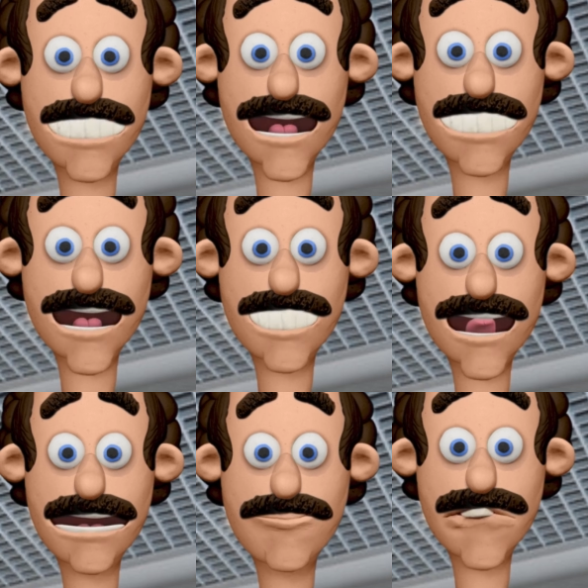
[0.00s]

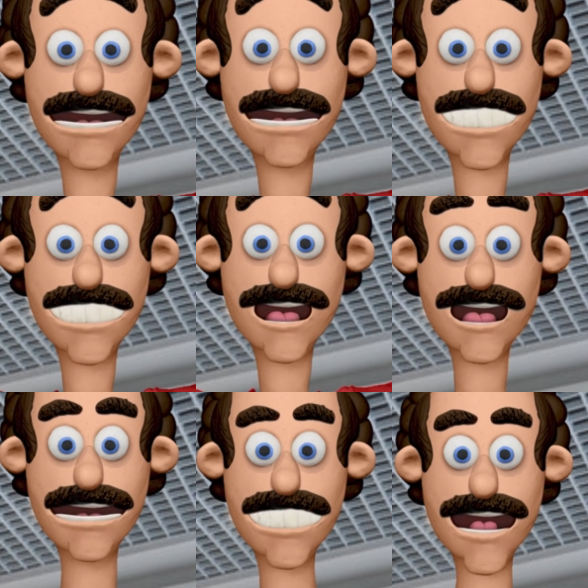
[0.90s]
especially if they
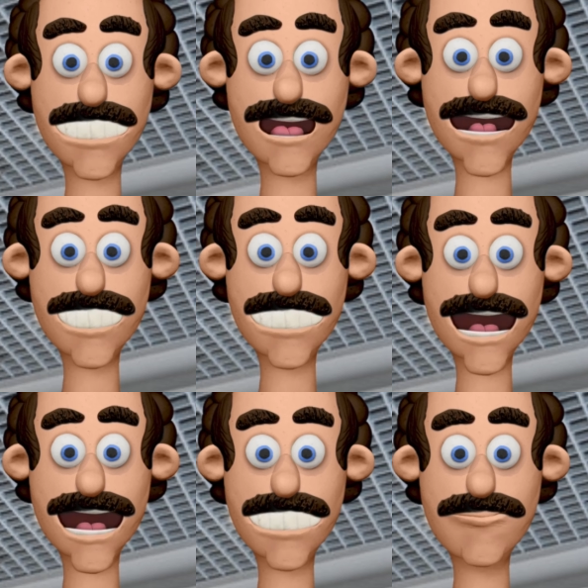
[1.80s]
incorporate intricate
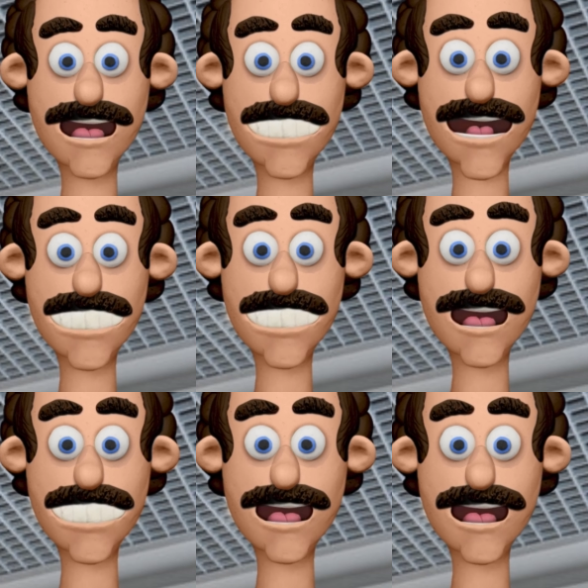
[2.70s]
designs or
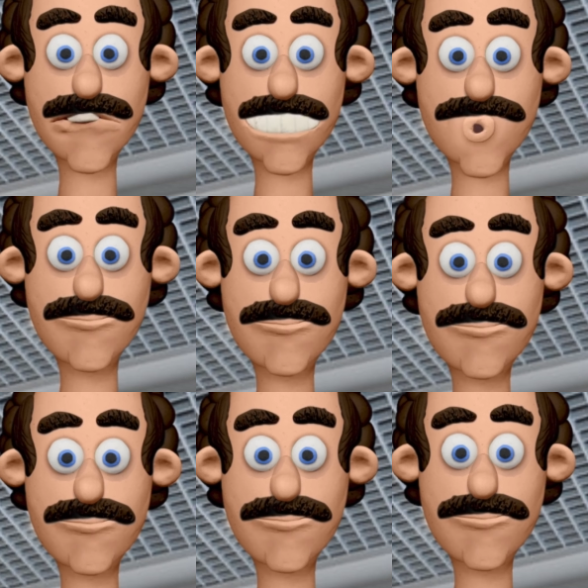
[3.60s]
textured surfaces.
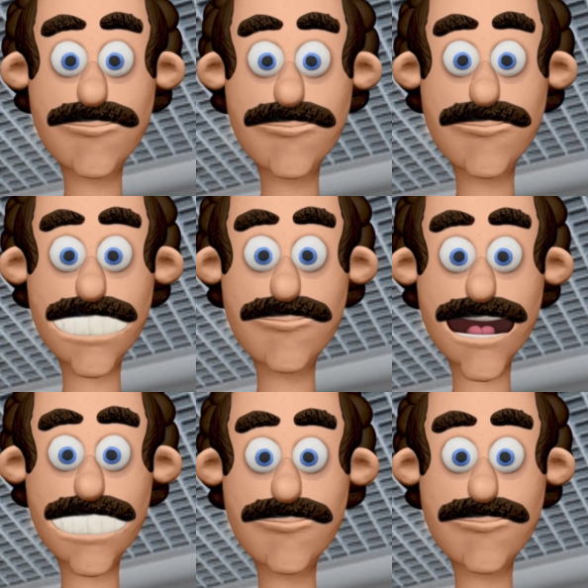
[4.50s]

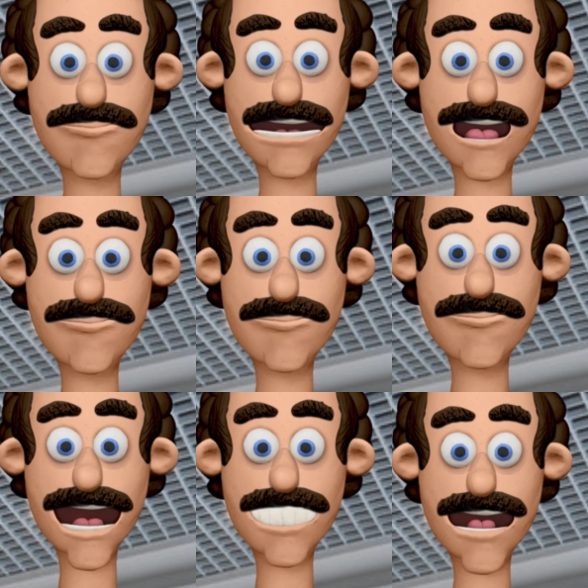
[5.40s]
Dust, dirt,
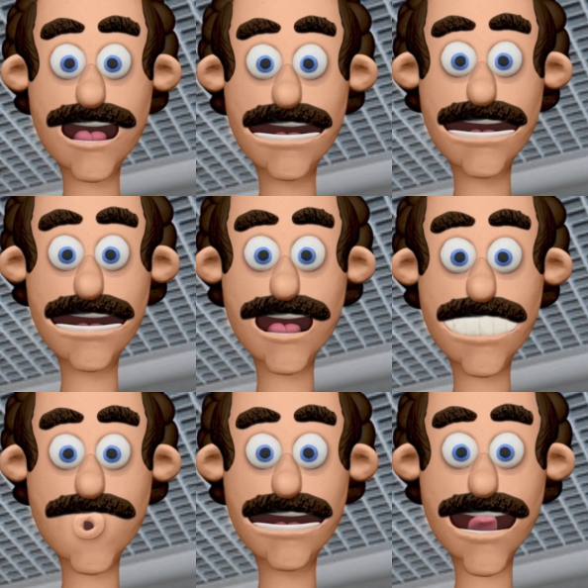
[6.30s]
and debris may
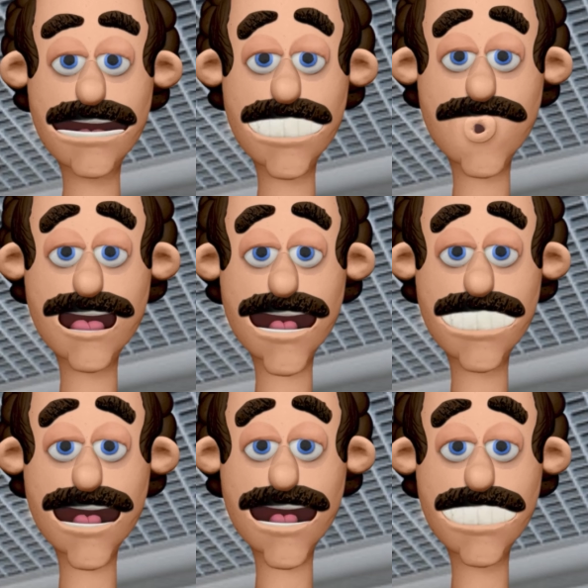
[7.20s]
accumulate in the
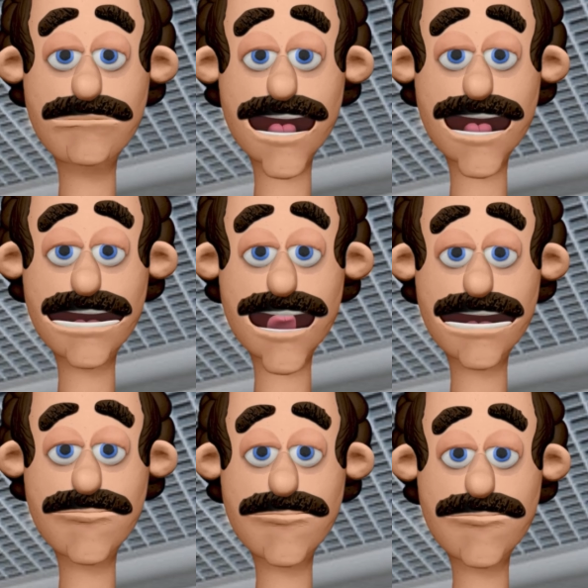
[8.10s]
recesses of the
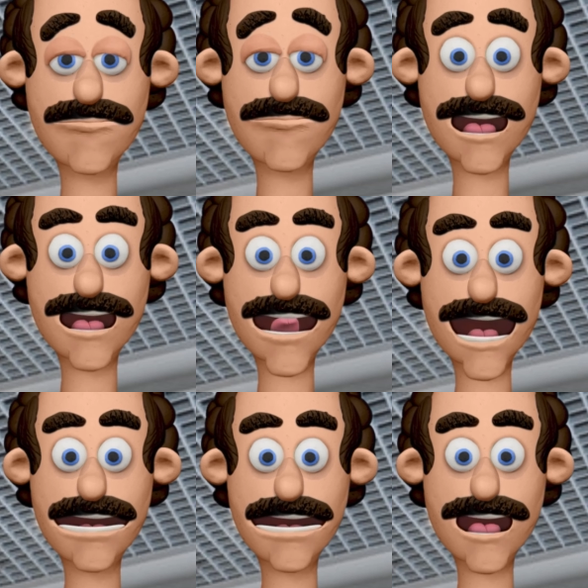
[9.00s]
ceiling,
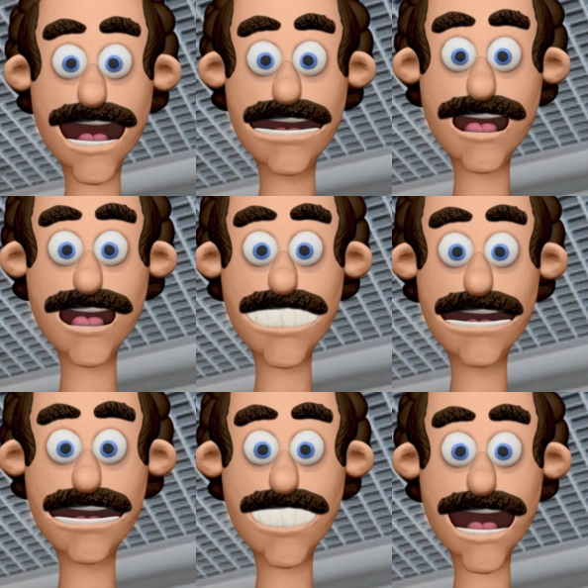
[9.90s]
requiring regular
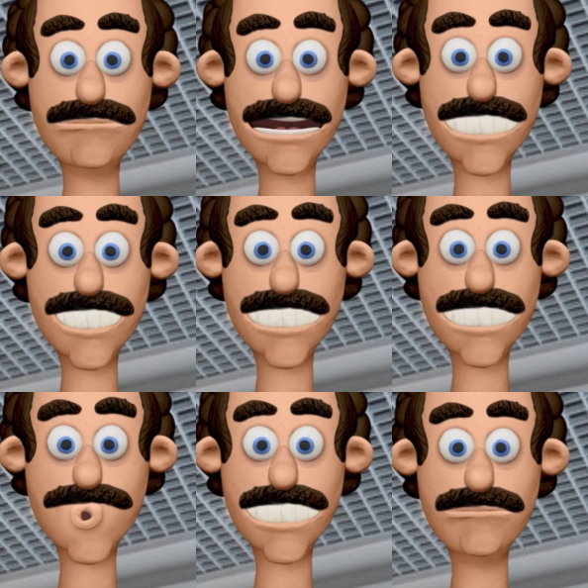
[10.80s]
cleaning and maintenance
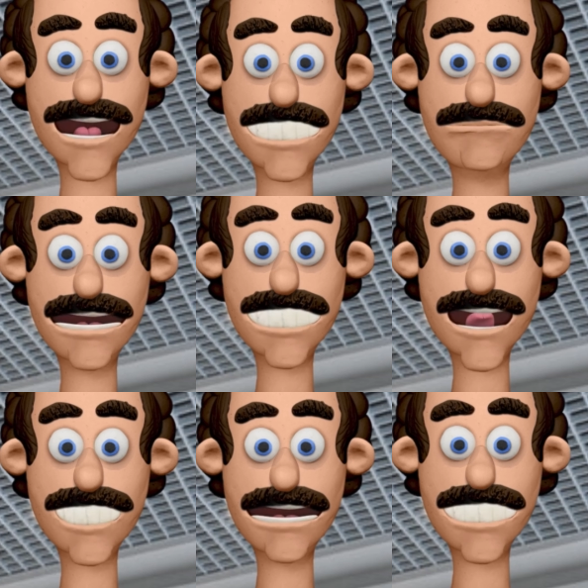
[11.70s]
to keep the space
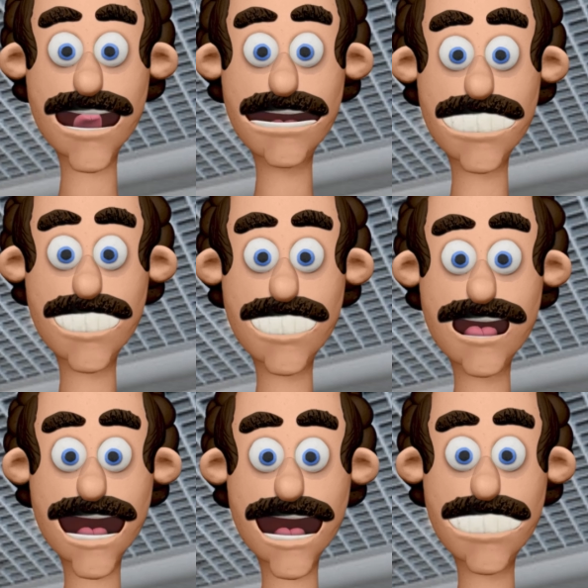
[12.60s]
looking clean and
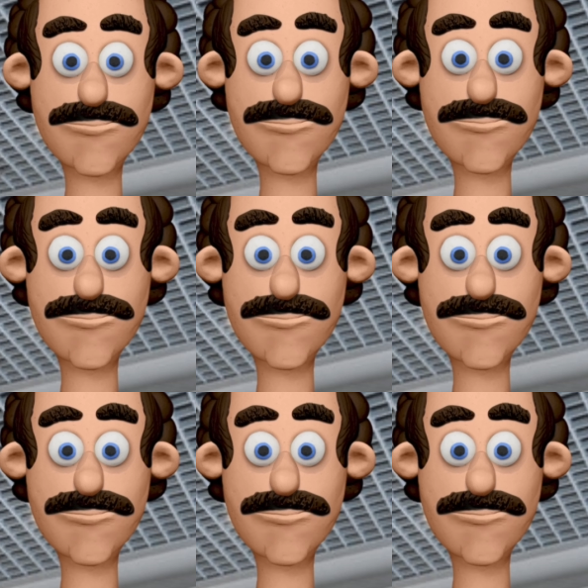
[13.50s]
attractive.